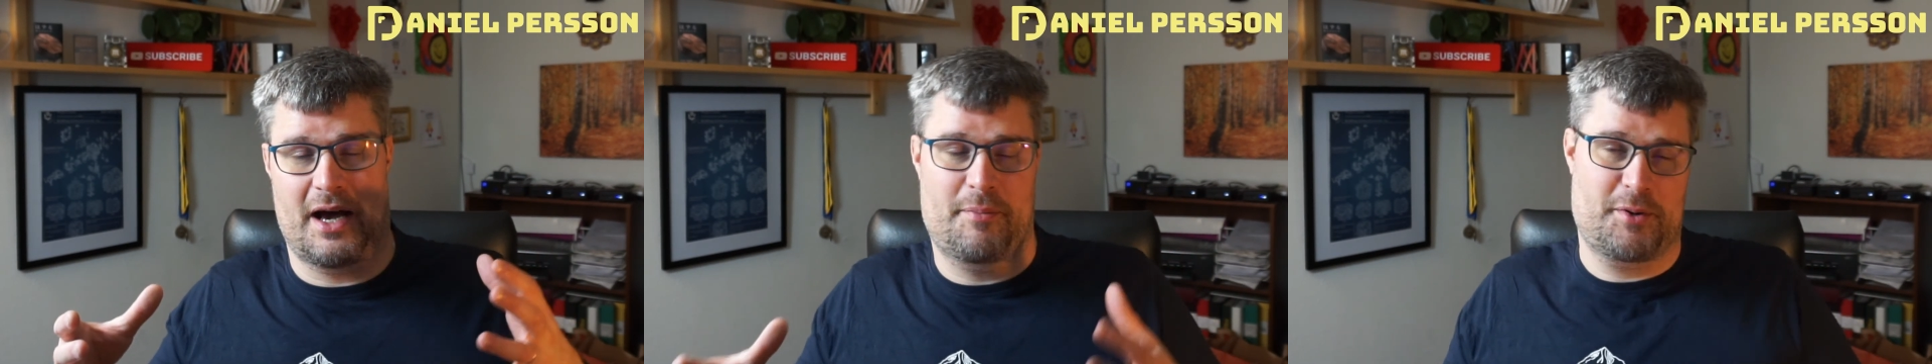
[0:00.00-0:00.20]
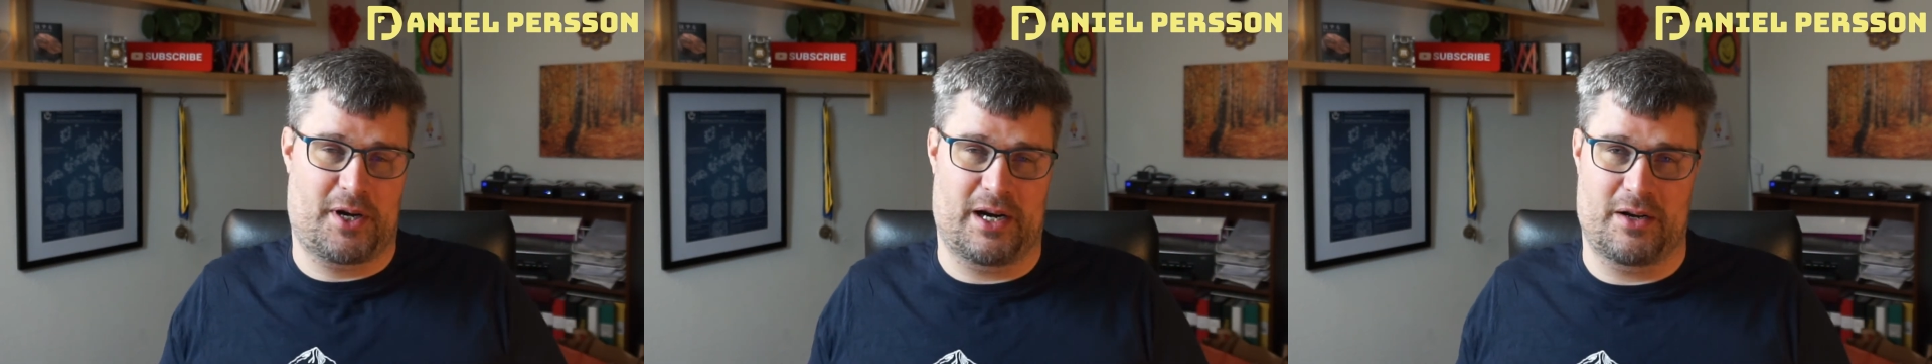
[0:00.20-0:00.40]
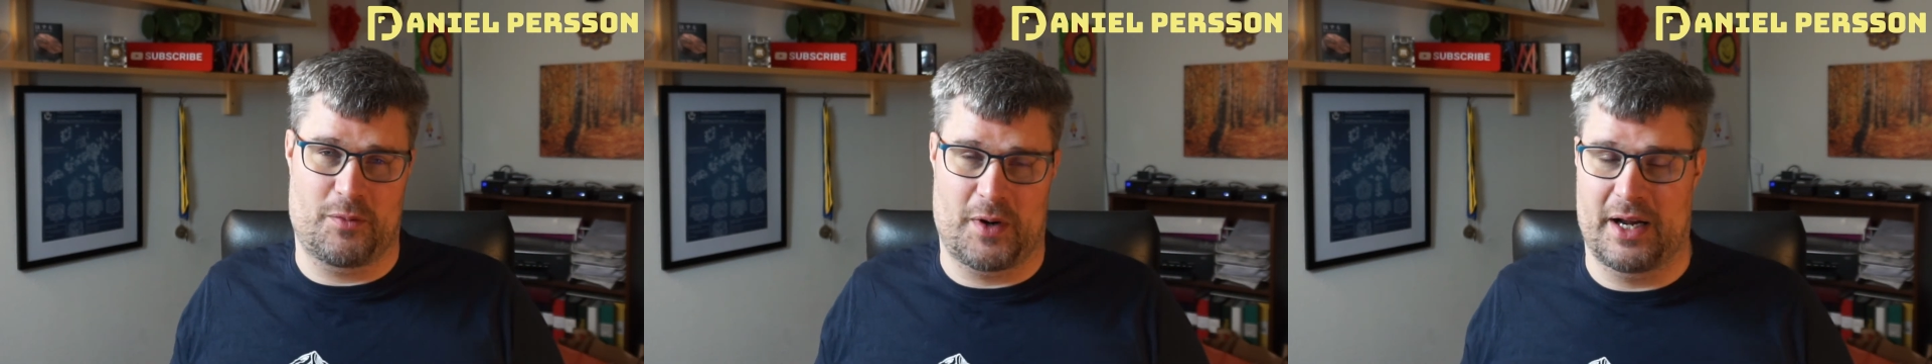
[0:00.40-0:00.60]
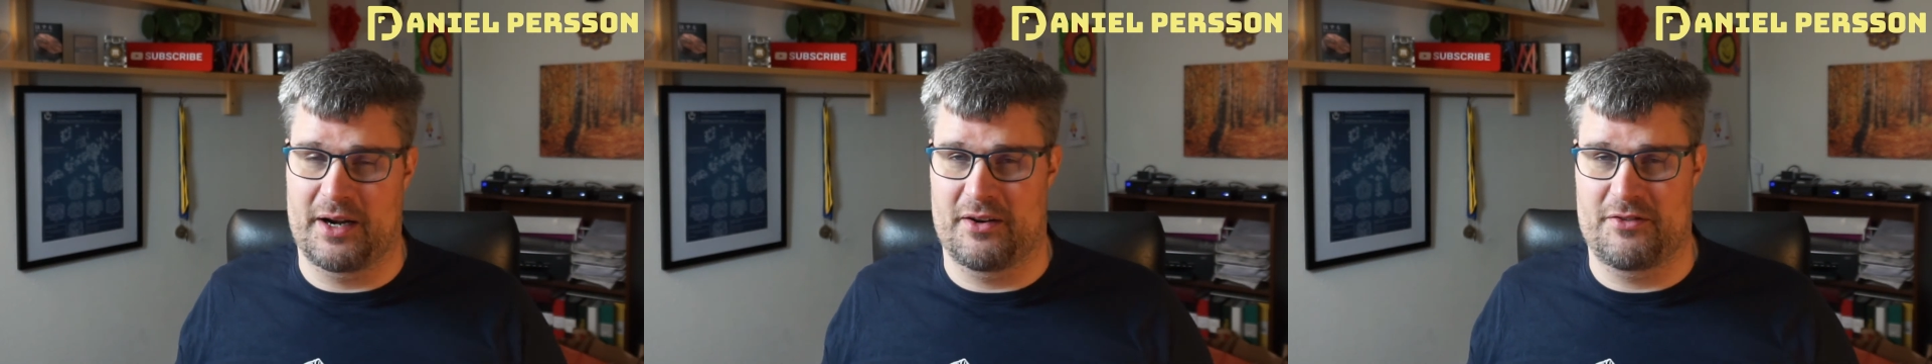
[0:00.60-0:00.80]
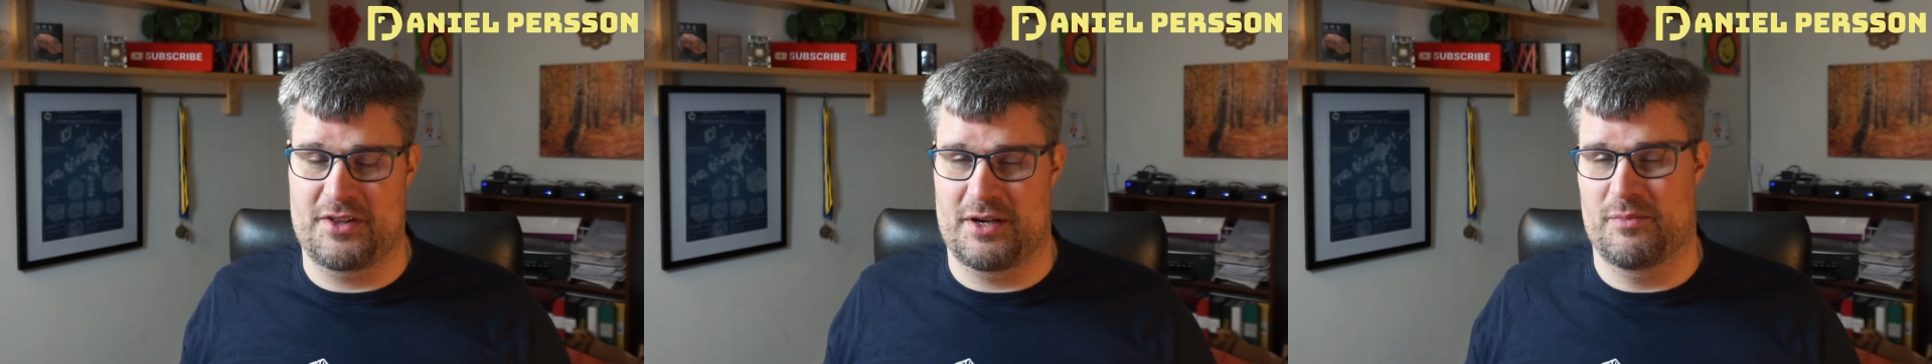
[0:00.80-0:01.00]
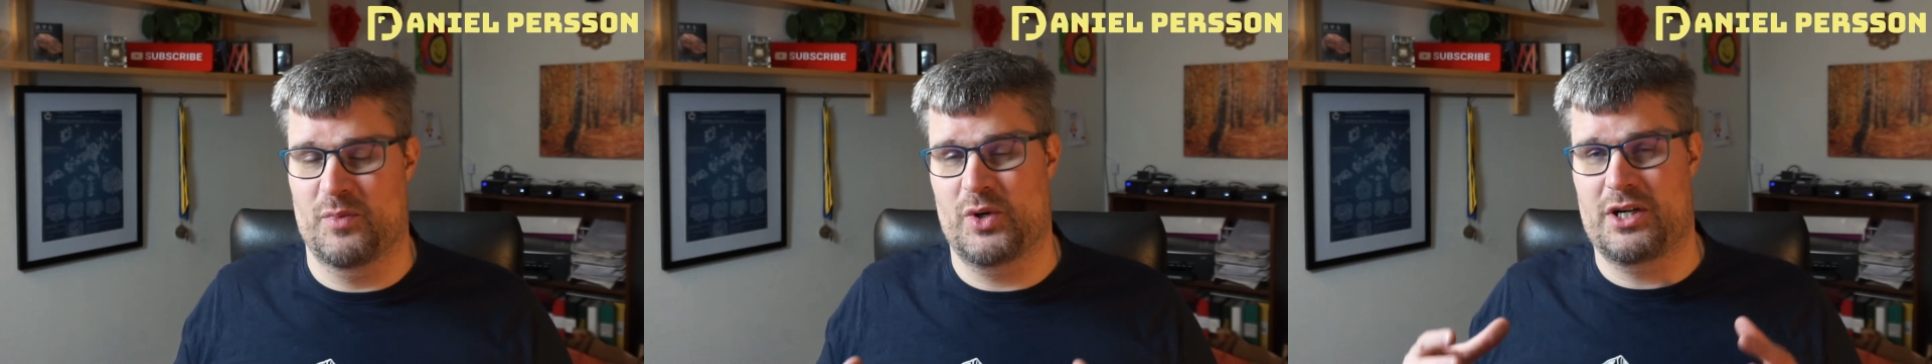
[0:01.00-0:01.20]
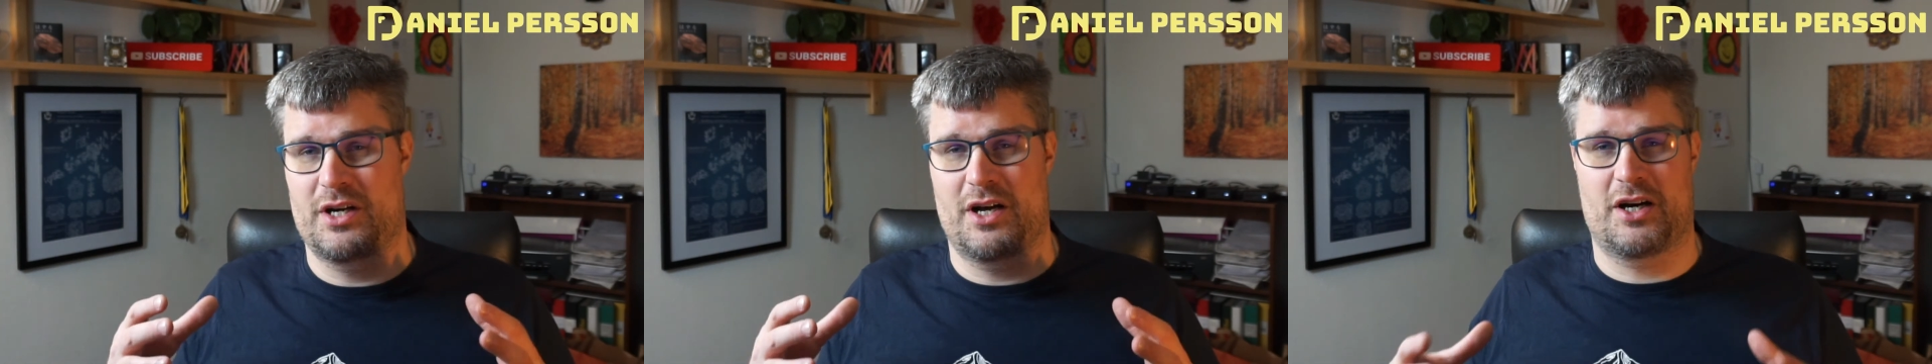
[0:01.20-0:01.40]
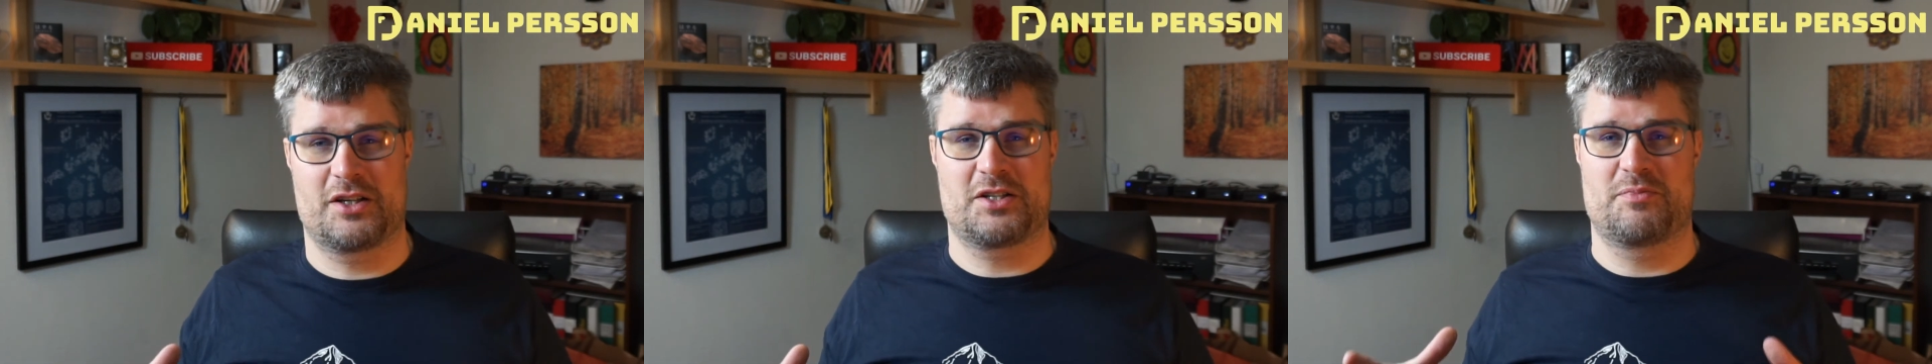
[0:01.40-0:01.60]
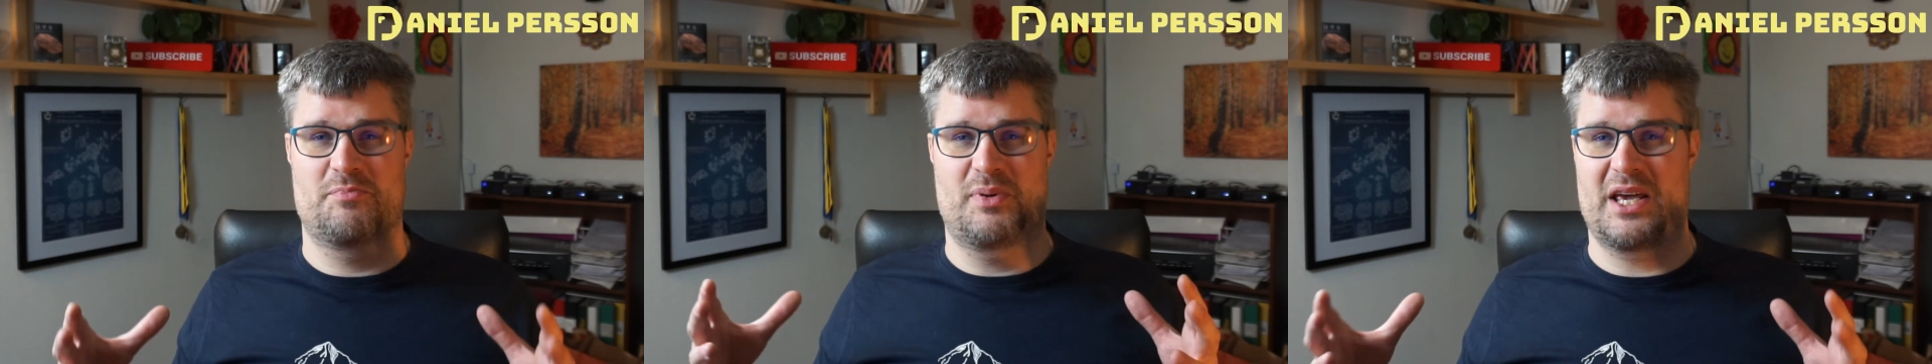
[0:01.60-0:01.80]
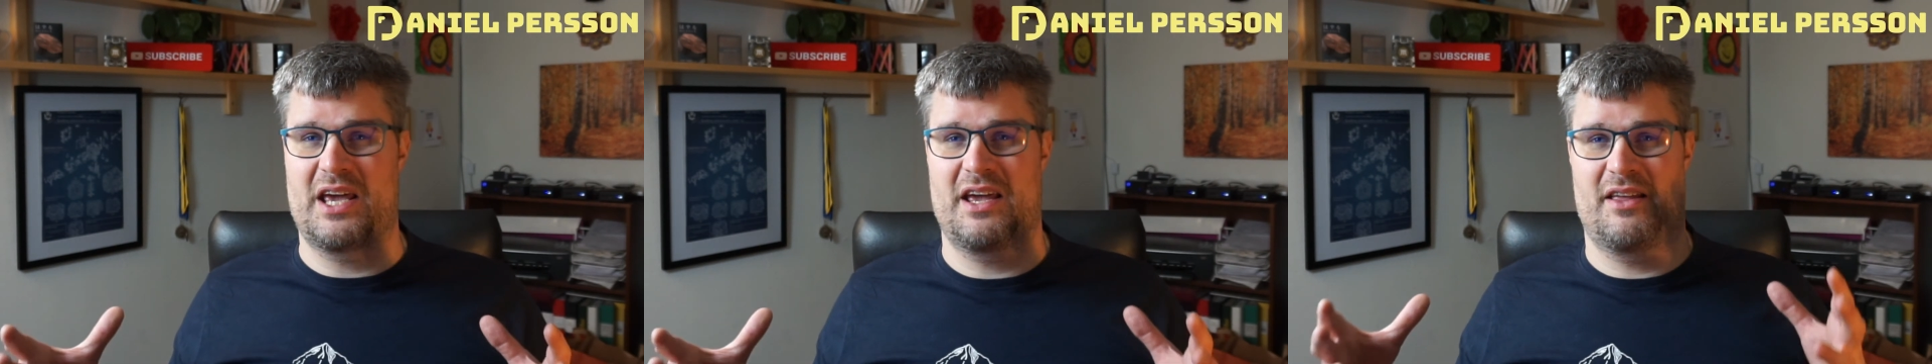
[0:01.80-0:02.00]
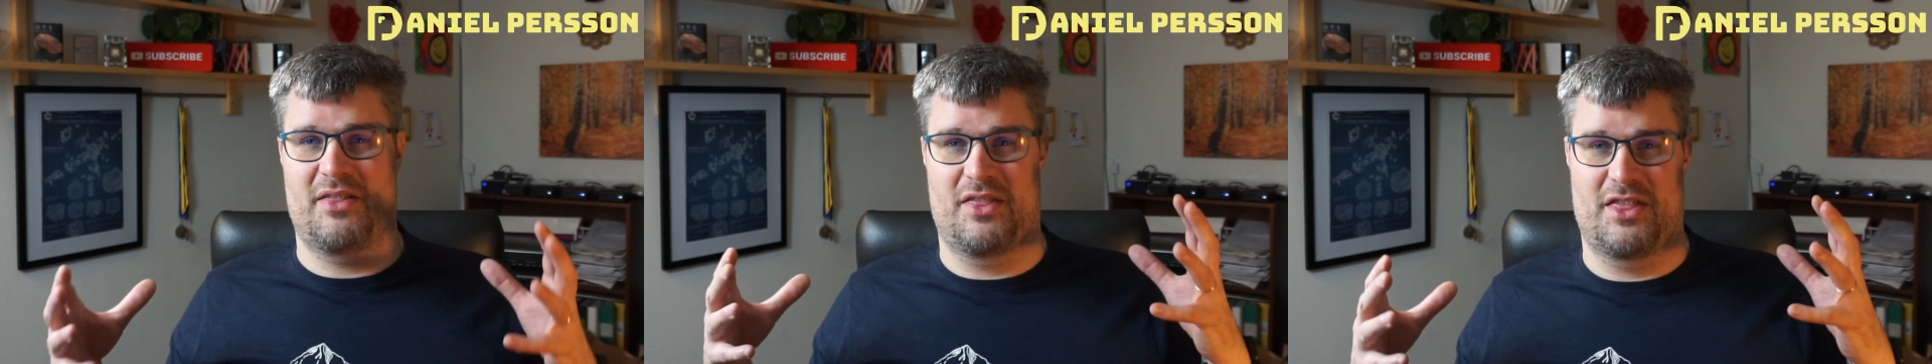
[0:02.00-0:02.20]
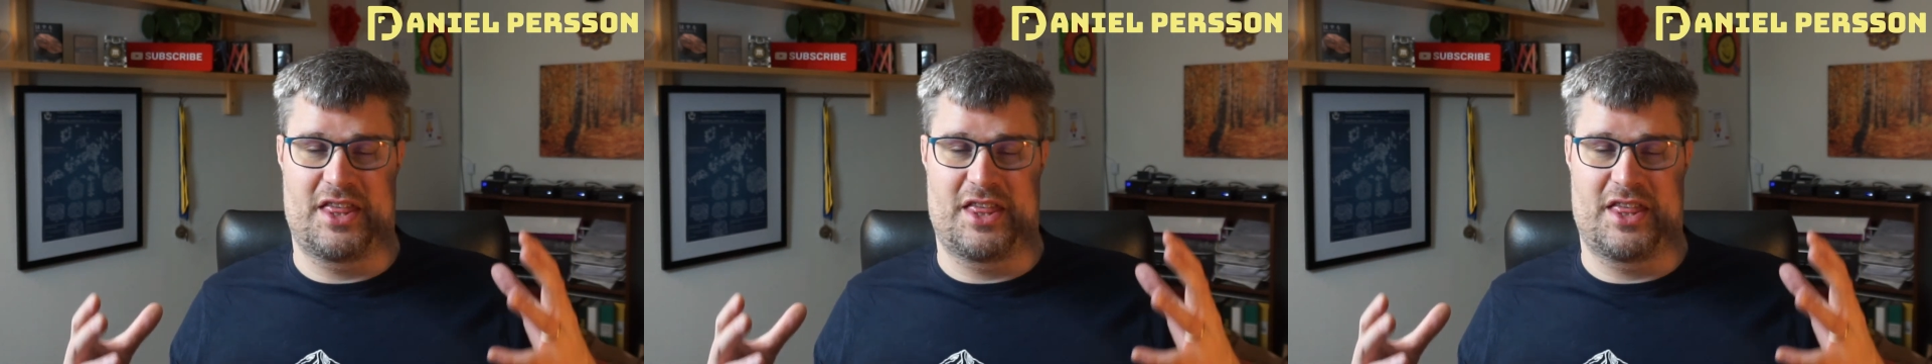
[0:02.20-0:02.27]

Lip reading: upgrade one of them would not be